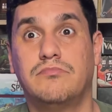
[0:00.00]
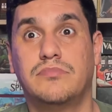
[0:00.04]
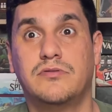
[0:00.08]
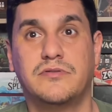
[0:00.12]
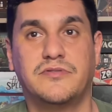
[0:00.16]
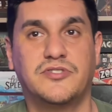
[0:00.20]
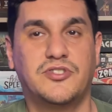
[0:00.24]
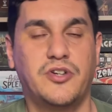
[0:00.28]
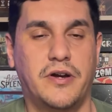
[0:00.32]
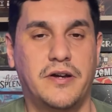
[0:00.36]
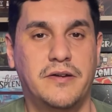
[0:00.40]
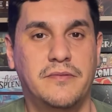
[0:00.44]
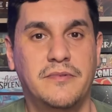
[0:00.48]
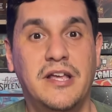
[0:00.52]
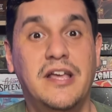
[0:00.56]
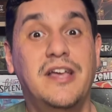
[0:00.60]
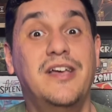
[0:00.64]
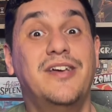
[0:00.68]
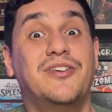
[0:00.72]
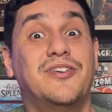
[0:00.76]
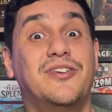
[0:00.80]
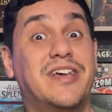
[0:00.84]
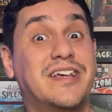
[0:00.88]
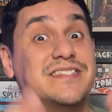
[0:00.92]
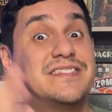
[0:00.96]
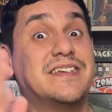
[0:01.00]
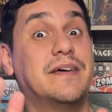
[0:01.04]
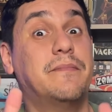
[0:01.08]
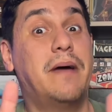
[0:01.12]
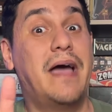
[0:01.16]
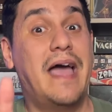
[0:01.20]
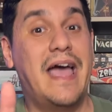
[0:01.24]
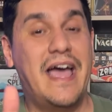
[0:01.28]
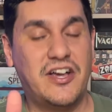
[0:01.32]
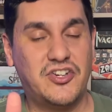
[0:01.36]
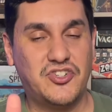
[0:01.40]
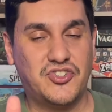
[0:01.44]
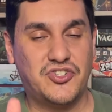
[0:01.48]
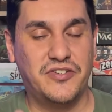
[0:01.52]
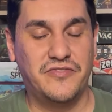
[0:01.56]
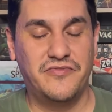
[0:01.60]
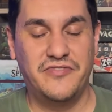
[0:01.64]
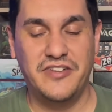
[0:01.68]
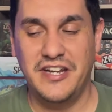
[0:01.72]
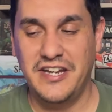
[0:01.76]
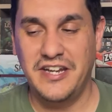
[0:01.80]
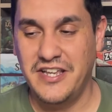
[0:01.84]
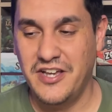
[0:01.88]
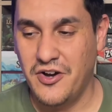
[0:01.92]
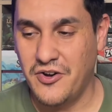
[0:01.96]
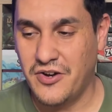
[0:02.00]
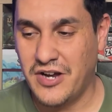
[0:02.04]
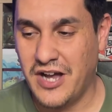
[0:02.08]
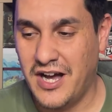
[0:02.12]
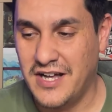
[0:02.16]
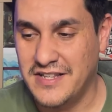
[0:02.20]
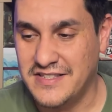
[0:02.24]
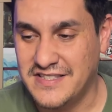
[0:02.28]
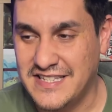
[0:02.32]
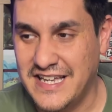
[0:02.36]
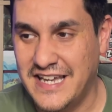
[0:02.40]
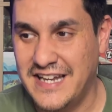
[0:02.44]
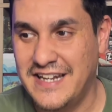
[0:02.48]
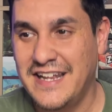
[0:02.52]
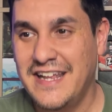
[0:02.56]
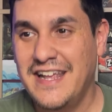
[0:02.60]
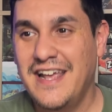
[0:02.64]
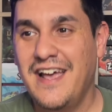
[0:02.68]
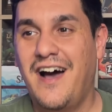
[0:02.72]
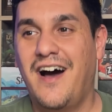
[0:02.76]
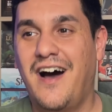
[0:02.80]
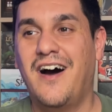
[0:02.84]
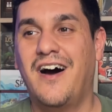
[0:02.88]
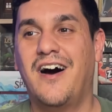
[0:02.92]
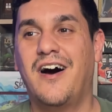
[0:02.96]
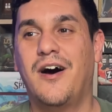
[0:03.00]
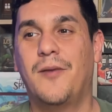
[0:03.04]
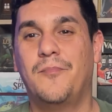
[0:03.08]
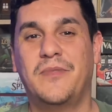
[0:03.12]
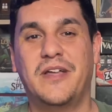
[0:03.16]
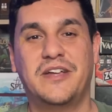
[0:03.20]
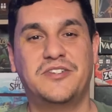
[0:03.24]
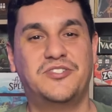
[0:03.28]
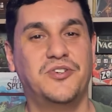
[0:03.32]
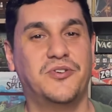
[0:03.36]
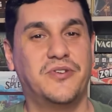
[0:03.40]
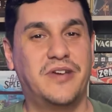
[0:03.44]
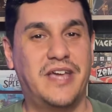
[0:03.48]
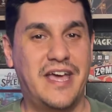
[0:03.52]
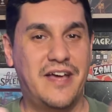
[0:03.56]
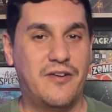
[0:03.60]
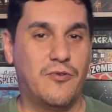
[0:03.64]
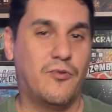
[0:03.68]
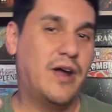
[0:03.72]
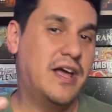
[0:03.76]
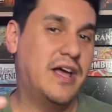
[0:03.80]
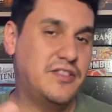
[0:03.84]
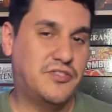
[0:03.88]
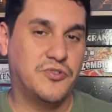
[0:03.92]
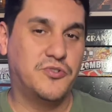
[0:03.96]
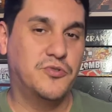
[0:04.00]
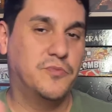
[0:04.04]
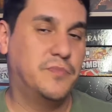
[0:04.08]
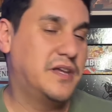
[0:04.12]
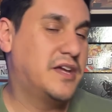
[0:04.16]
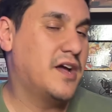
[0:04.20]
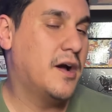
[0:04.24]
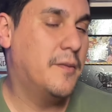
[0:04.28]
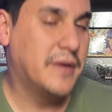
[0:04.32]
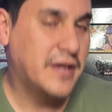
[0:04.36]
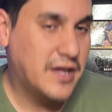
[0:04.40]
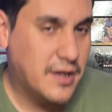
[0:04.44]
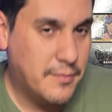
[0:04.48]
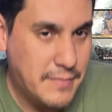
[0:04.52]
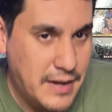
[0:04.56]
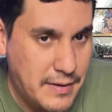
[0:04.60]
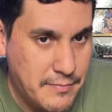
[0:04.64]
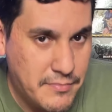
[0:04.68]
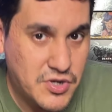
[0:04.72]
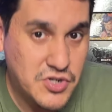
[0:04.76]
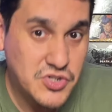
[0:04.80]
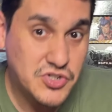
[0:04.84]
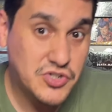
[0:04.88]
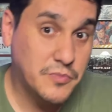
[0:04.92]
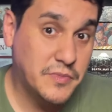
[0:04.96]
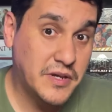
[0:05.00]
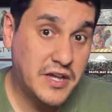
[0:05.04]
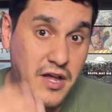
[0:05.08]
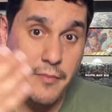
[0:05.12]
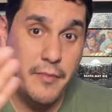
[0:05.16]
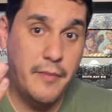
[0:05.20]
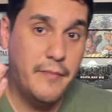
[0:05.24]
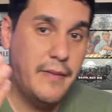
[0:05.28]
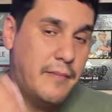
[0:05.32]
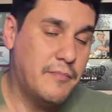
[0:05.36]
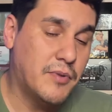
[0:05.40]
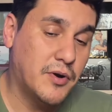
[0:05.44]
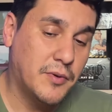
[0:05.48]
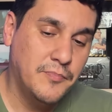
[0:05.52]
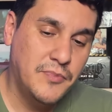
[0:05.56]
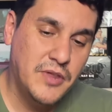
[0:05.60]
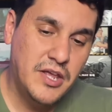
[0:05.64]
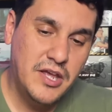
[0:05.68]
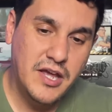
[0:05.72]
sorry you get some extra video content um, that you'll get right through becoming a member. So become a member.